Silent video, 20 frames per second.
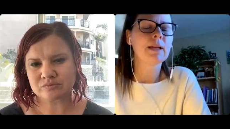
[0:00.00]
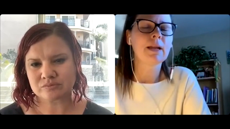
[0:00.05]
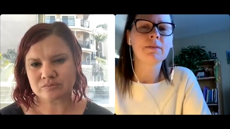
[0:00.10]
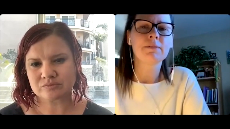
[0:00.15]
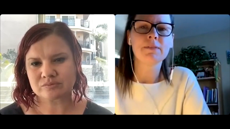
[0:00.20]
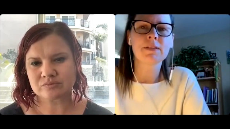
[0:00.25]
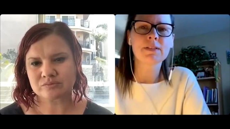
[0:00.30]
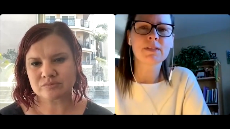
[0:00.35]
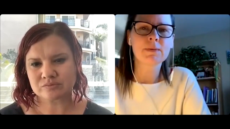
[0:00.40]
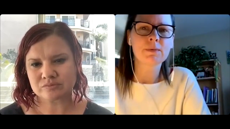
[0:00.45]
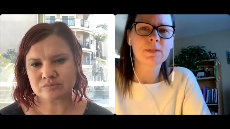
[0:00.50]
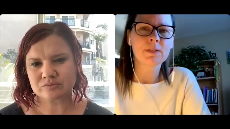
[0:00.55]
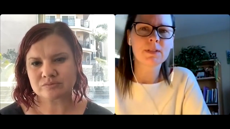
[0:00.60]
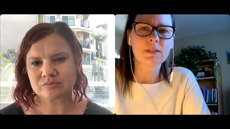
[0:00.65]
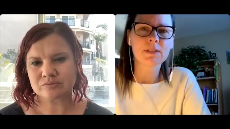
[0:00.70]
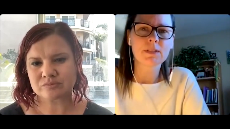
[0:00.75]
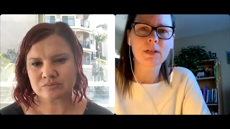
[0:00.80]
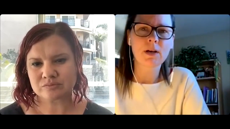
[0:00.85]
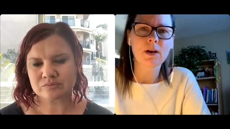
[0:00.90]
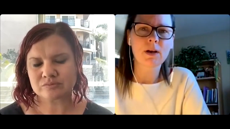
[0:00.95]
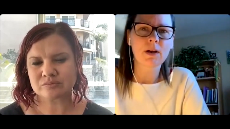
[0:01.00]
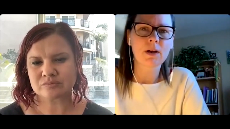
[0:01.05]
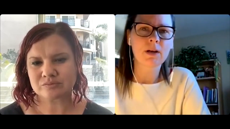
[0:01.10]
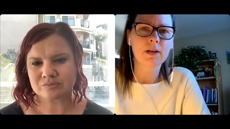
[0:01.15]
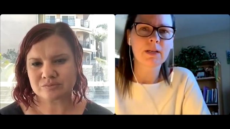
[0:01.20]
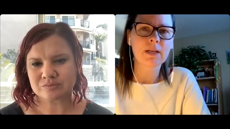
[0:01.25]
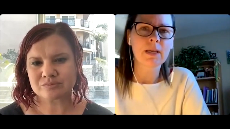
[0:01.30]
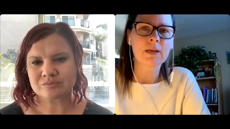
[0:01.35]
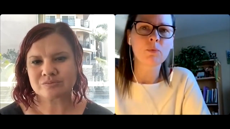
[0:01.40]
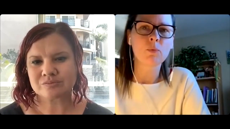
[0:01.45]
Speaker 1: A visit with the
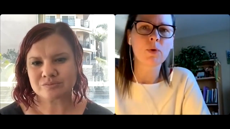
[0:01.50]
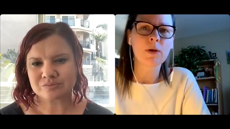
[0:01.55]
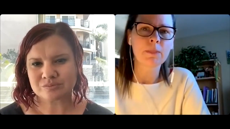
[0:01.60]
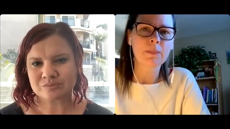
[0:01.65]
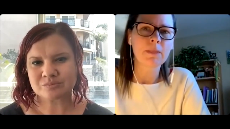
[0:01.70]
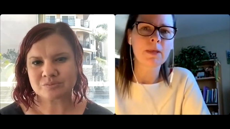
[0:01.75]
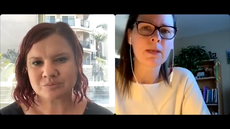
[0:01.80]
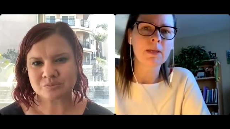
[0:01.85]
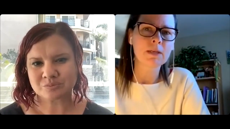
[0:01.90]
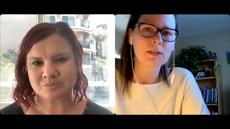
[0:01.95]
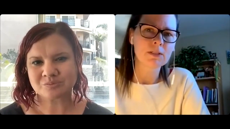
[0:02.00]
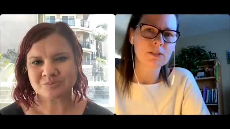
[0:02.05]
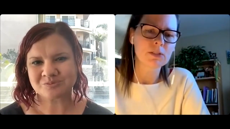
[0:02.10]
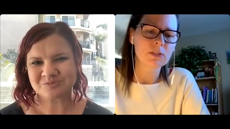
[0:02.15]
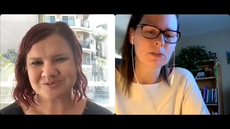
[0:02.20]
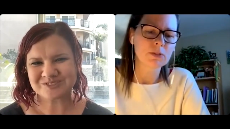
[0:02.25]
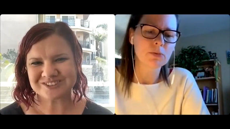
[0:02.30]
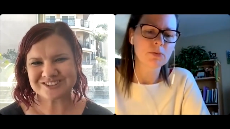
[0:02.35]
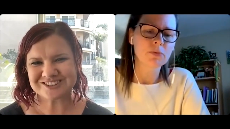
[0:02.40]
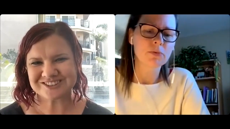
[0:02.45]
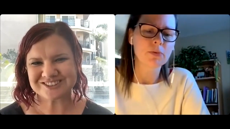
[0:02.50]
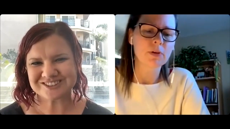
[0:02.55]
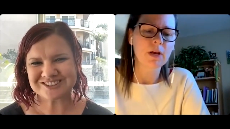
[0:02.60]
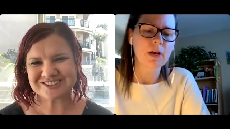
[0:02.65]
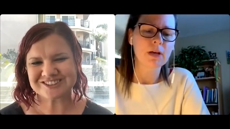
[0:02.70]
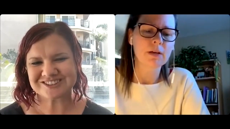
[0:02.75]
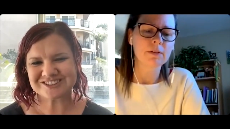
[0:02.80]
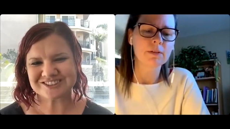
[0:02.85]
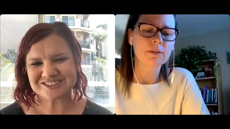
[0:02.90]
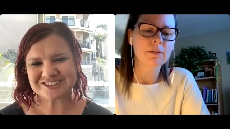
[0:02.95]
dog and what they can do for
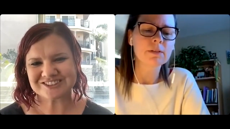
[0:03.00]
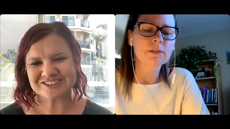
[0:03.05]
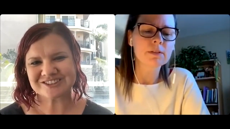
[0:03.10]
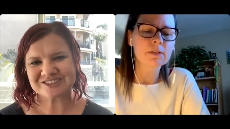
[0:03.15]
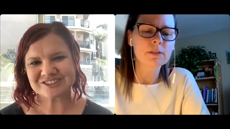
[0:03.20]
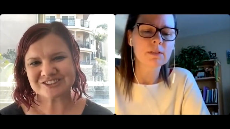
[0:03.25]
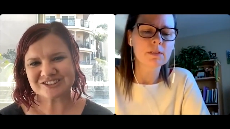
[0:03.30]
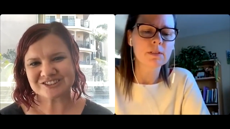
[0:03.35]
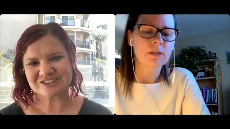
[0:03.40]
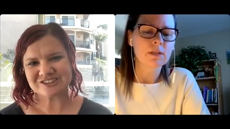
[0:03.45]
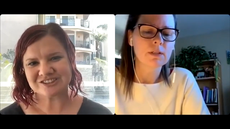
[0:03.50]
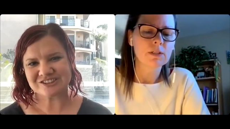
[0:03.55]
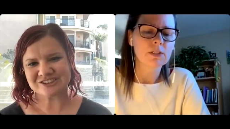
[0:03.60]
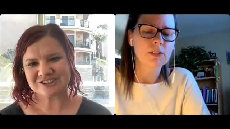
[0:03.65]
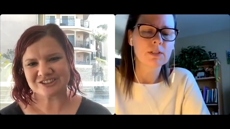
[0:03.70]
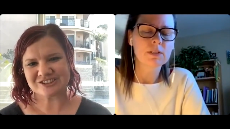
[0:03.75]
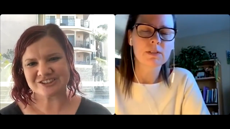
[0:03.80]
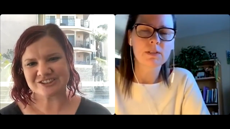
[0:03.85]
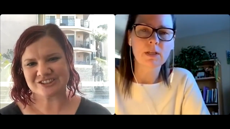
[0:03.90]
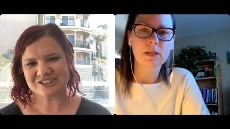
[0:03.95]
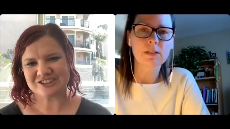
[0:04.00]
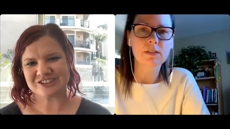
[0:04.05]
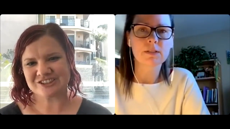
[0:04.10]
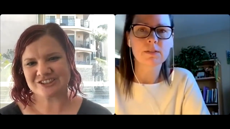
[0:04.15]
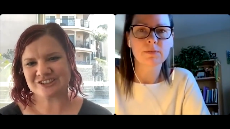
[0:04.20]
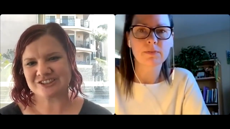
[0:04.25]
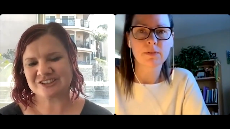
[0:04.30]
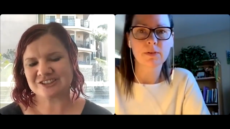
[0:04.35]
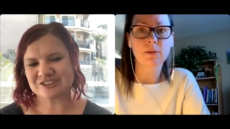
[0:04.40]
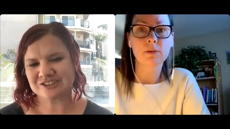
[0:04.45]
others just does
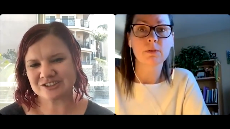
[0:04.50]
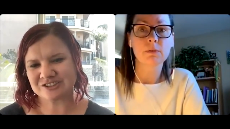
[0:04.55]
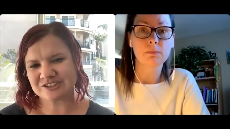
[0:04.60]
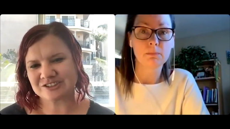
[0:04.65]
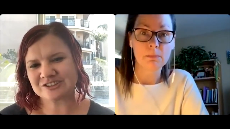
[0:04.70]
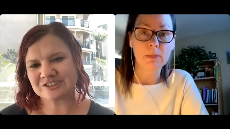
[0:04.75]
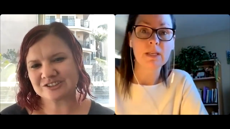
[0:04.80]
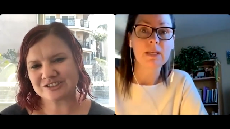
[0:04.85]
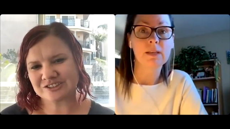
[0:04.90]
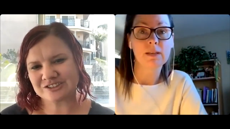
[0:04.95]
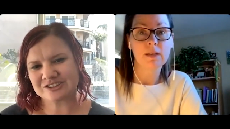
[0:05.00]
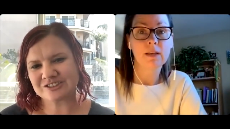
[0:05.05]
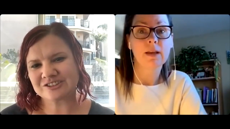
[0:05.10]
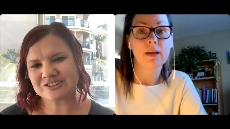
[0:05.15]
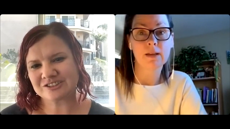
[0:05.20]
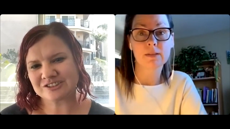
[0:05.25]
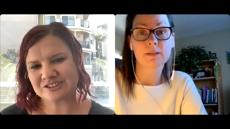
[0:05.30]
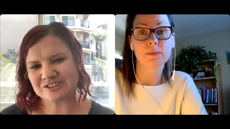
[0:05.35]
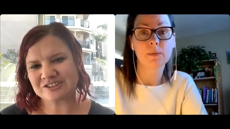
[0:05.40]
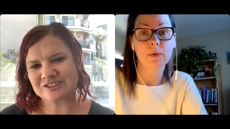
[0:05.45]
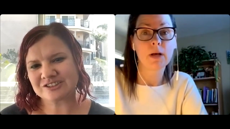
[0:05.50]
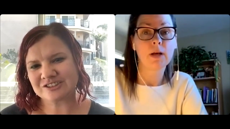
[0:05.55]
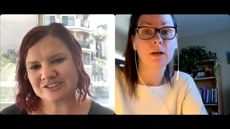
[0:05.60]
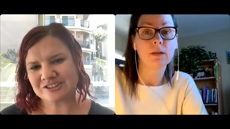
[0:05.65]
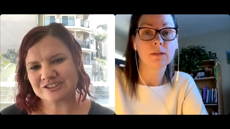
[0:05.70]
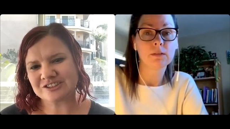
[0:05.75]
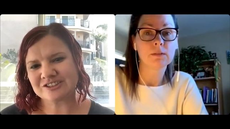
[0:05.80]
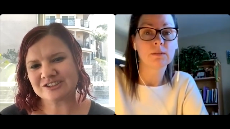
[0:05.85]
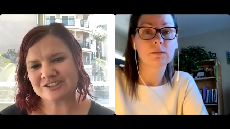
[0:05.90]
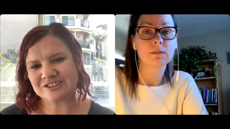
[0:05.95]
for me
Speaker 2: as
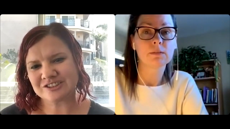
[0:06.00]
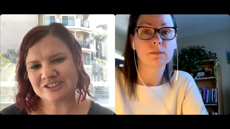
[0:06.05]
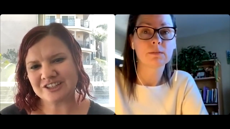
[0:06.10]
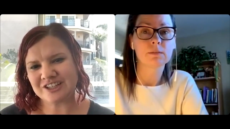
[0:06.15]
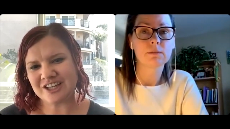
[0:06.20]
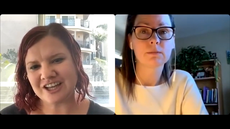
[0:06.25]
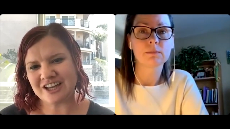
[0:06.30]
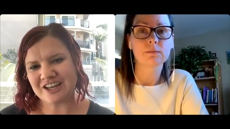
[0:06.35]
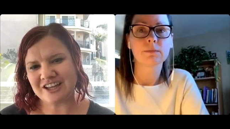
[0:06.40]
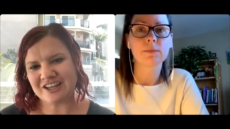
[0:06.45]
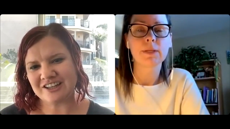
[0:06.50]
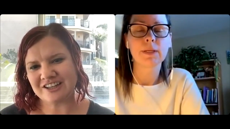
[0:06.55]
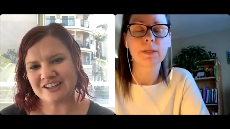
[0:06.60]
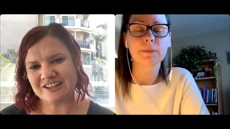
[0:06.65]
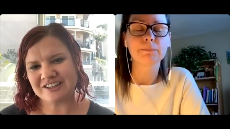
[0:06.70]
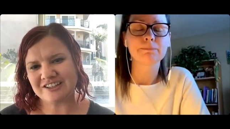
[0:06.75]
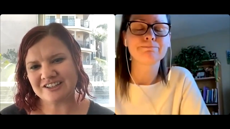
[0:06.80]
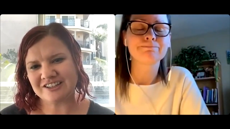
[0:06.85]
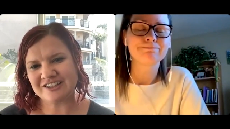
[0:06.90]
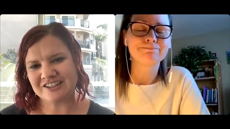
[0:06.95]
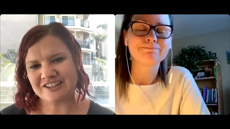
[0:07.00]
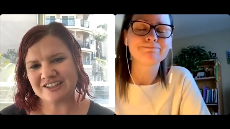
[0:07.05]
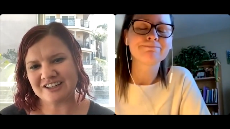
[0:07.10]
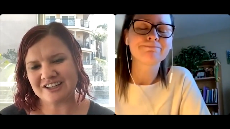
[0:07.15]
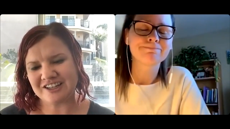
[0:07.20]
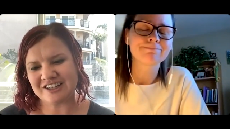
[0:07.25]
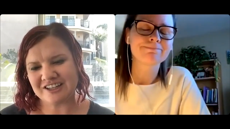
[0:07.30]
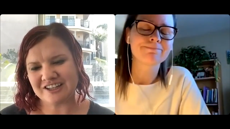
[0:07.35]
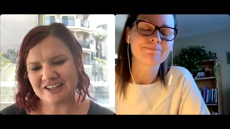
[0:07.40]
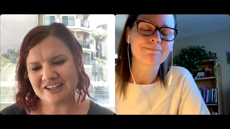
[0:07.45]
well. Yeah. Yeah.
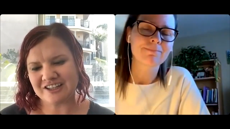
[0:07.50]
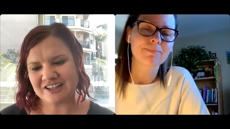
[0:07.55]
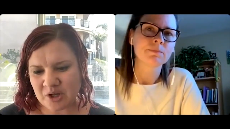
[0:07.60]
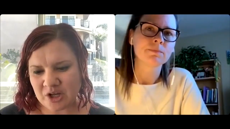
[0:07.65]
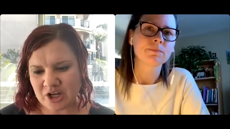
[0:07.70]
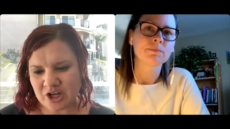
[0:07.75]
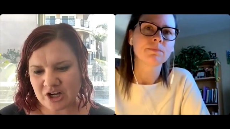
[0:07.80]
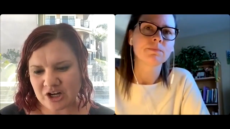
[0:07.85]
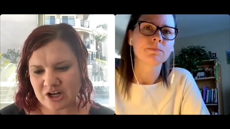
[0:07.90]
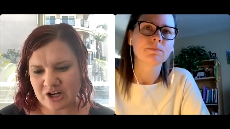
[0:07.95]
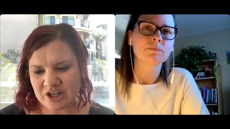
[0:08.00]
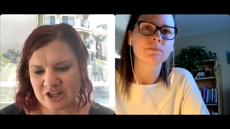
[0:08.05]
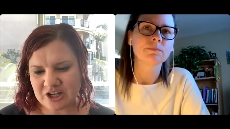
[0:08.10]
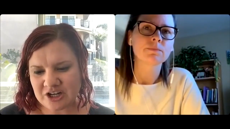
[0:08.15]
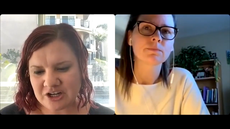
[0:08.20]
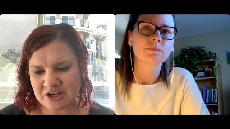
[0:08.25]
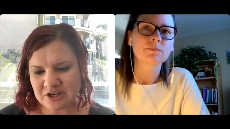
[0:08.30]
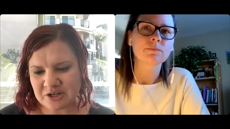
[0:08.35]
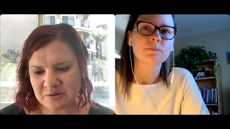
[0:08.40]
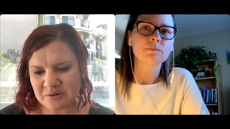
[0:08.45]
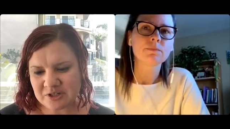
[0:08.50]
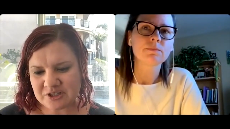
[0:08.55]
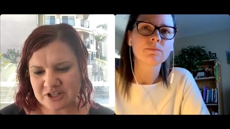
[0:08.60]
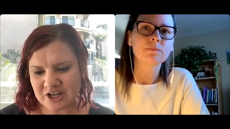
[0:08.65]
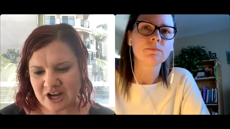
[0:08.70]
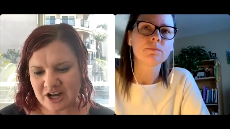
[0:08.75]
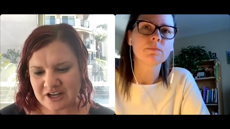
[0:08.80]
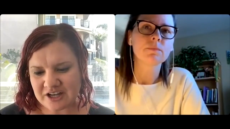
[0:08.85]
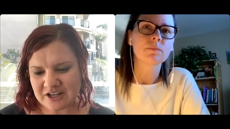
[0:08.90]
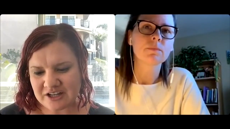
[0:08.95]
yeah. Earlier, you were
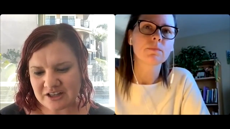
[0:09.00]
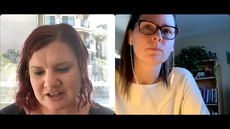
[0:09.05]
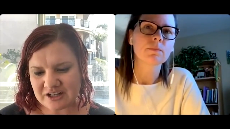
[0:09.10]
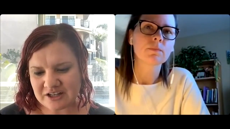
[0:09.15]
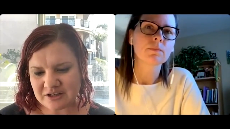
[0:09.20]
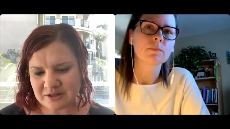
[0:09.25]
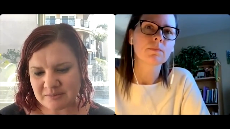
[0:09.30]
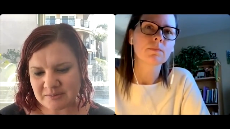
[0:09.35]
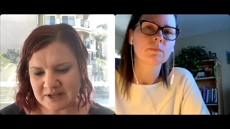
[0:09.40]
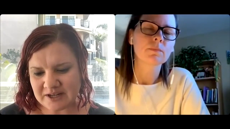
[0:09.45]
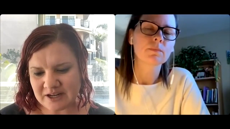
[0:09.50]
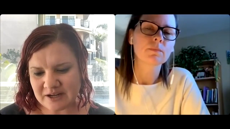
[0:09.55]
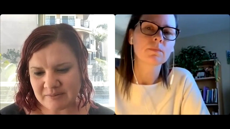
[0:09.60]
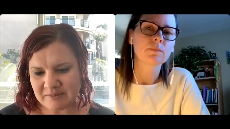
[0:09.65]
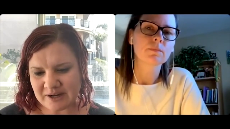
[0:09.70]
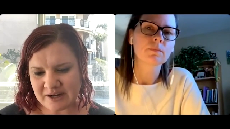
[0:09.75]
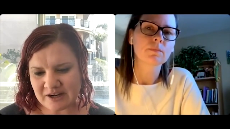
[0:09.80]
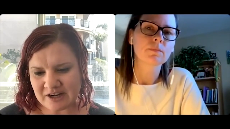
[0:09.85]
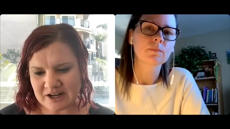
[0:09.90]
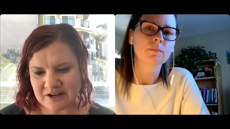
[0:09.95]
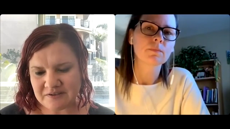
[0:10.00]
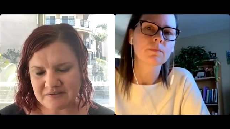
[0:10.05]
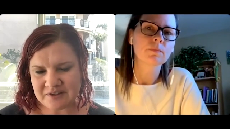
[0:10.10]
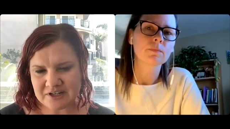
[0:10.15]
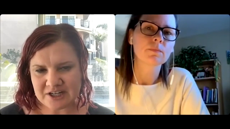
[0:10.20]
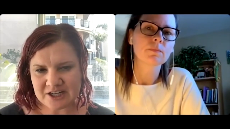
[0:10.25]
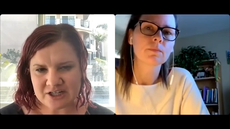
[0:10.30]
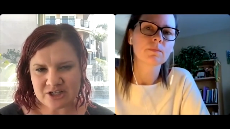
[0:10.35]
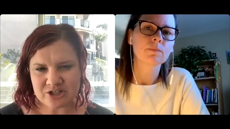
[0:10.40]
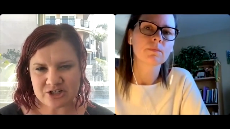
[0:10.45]
talking a little bit about kind of the
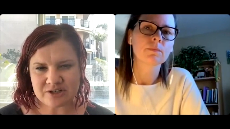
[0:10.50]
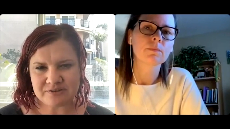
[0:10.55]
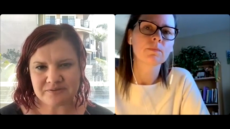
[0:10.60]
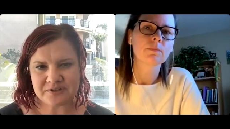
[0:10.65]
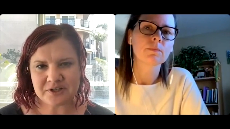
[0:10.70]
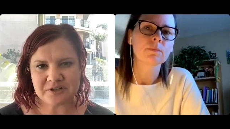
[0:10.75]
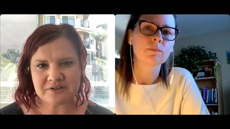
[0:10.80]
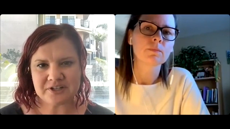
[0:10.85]
nature of your